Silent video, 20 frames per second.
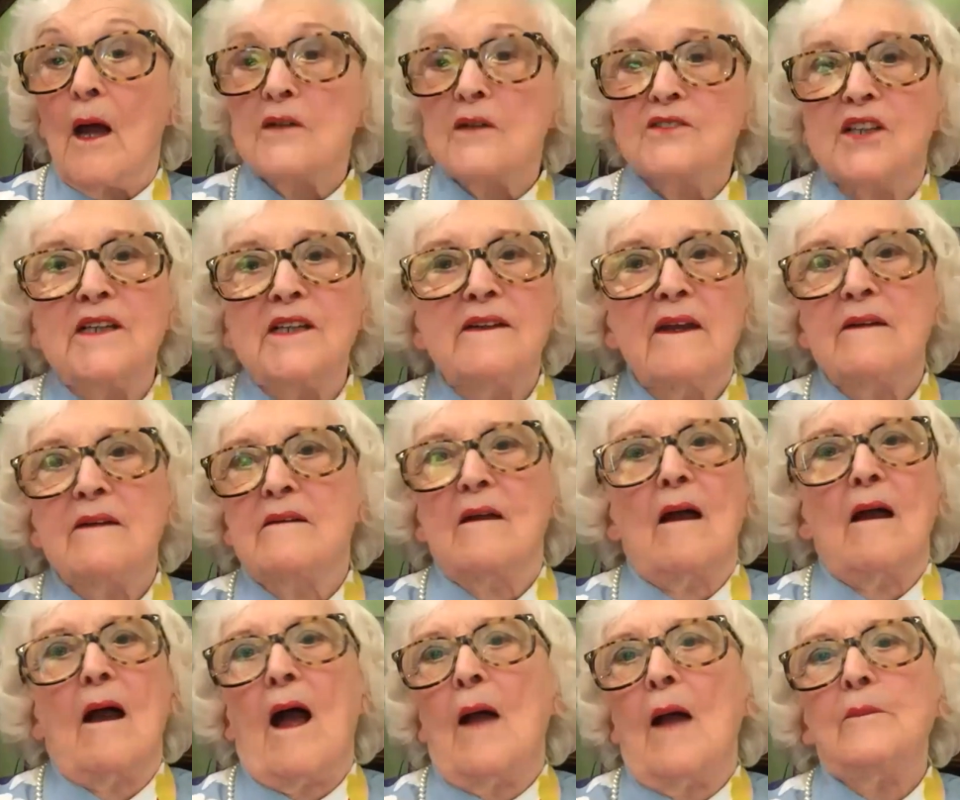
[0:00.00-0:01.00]
She did,
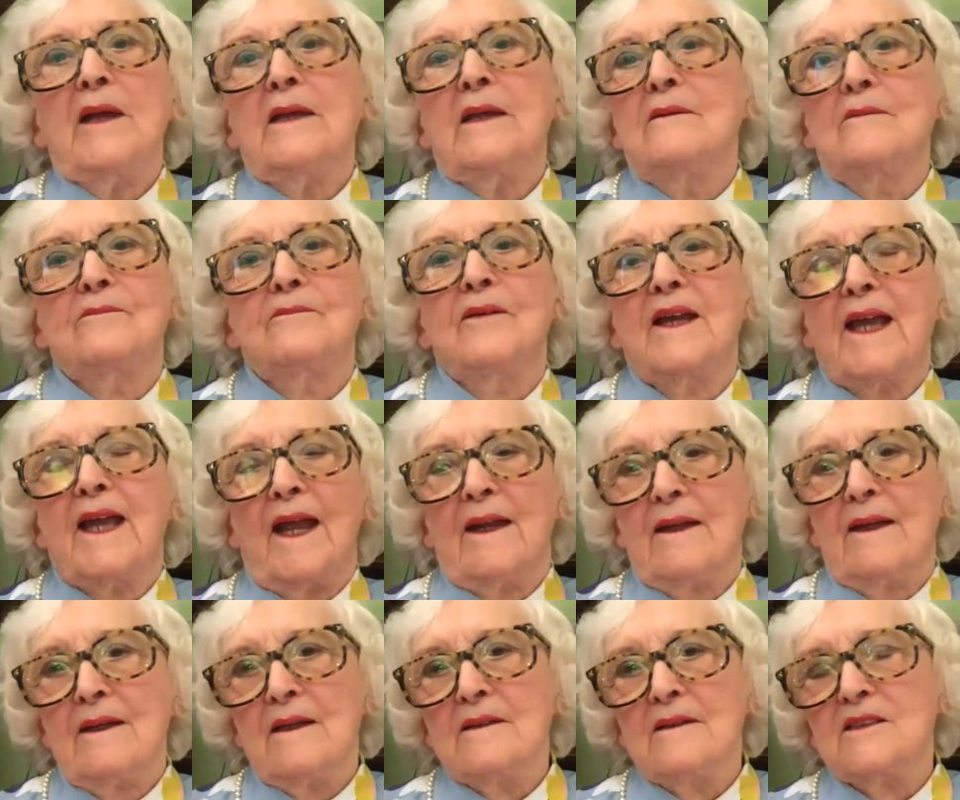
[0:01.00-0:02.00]
I mean, forget
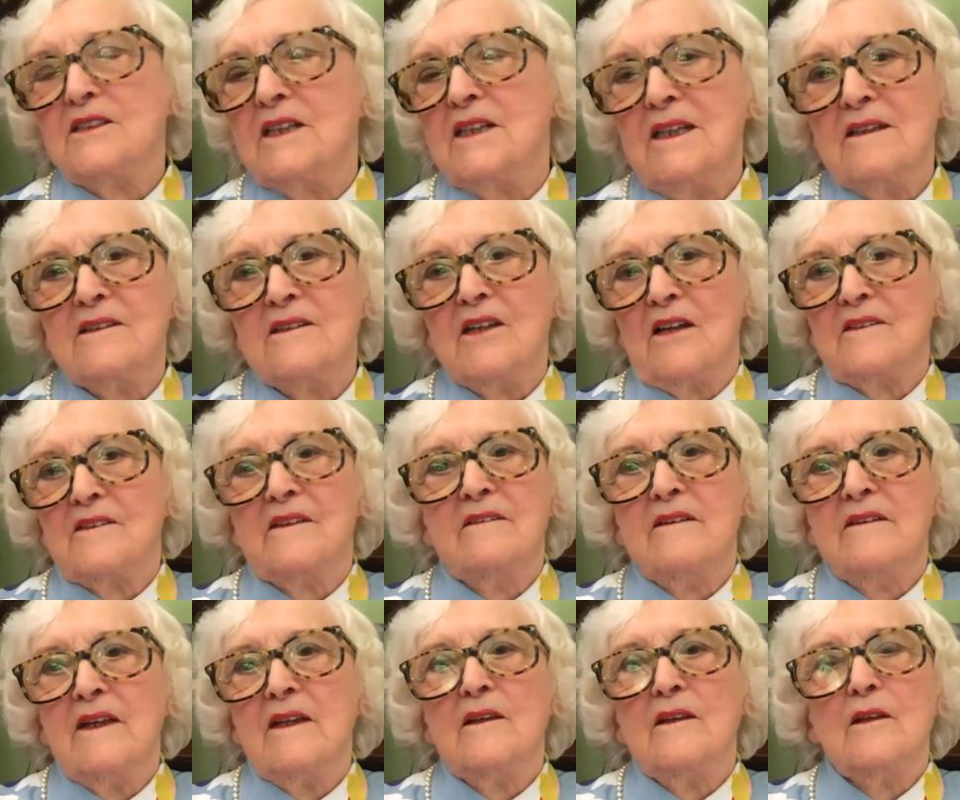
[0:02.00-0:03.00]
it. She just
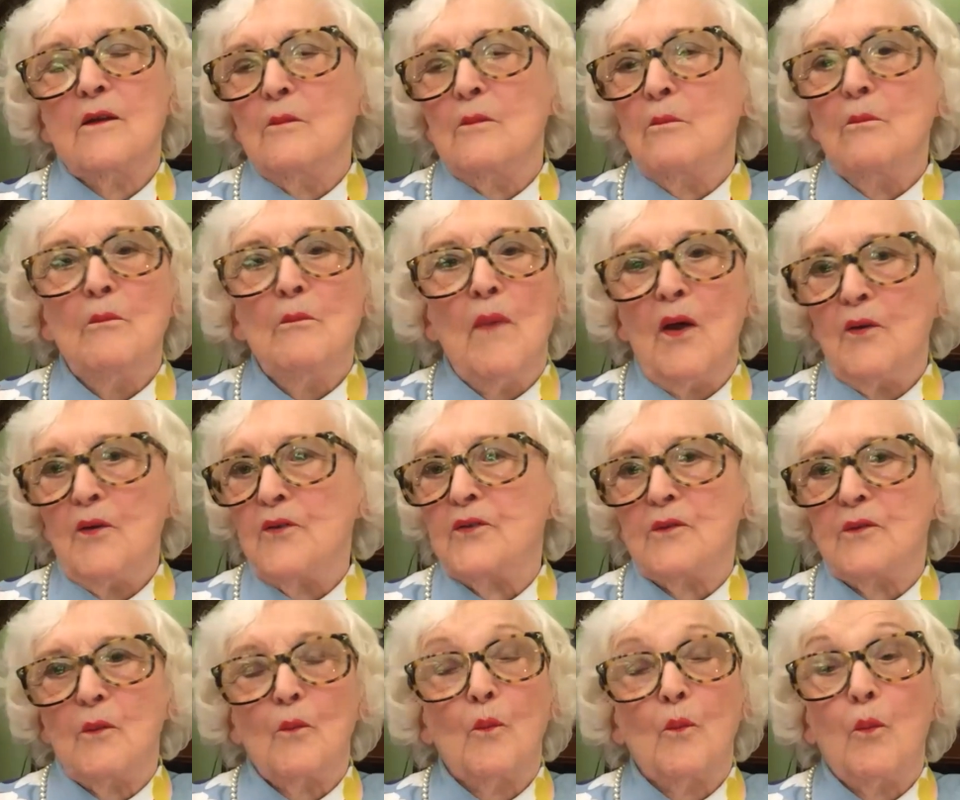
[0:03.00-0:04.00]
did the most
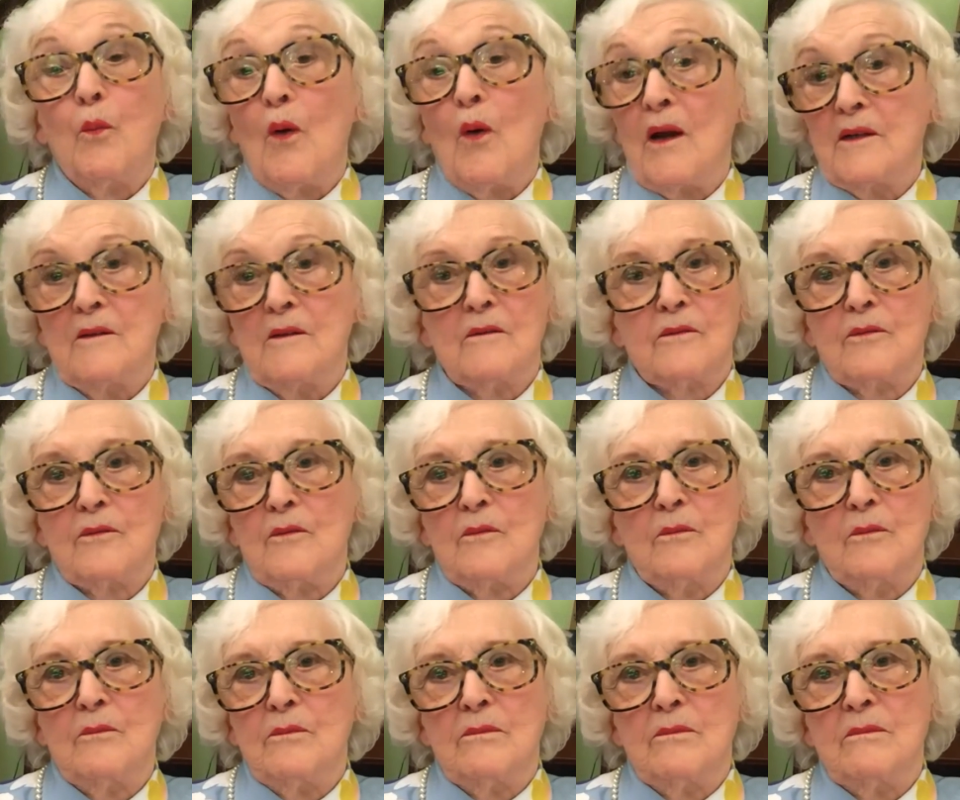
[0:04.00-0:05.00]
wonderful
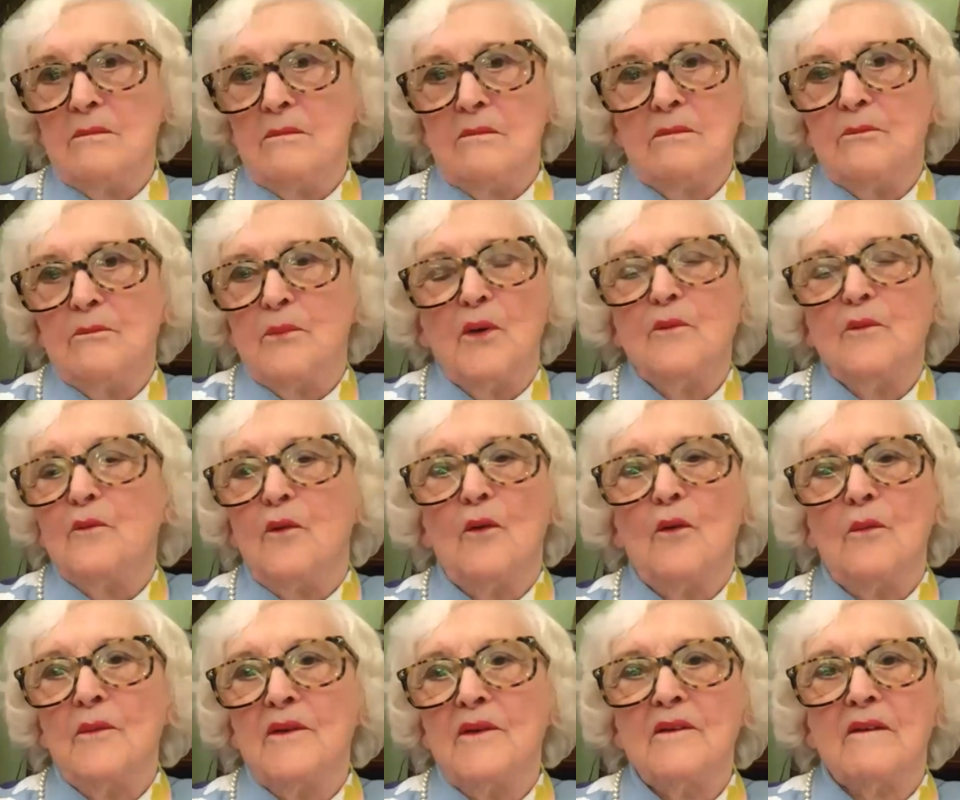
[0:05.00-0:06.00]

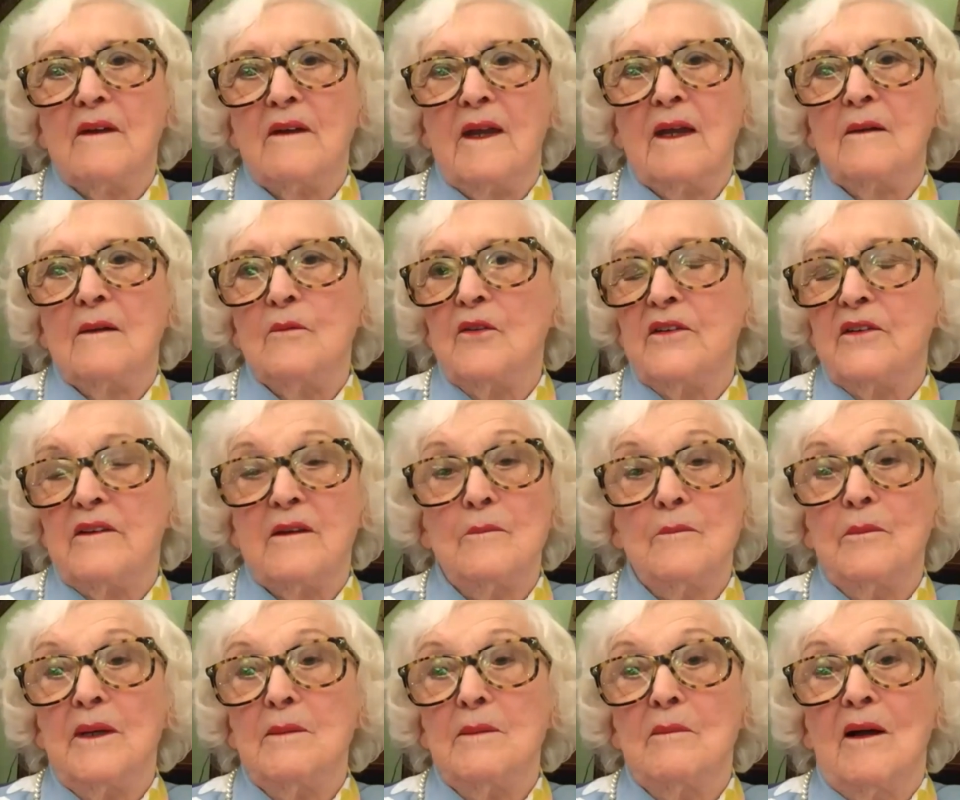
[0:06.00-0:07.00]
performance. It was
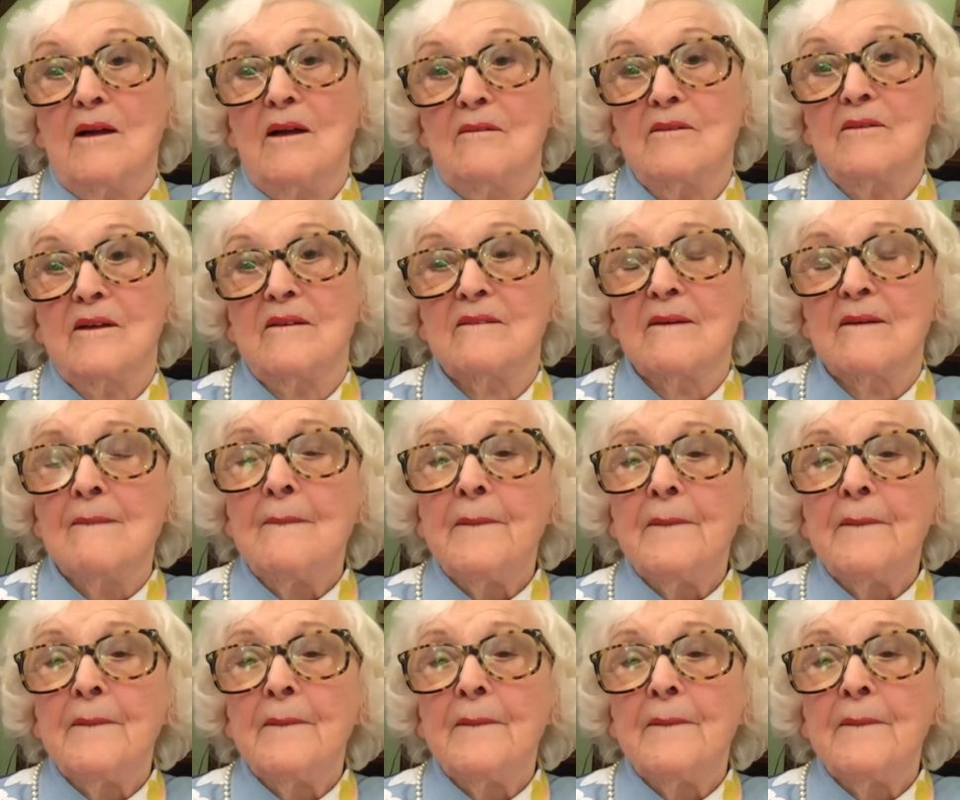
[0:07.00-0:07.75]
simply marvellous.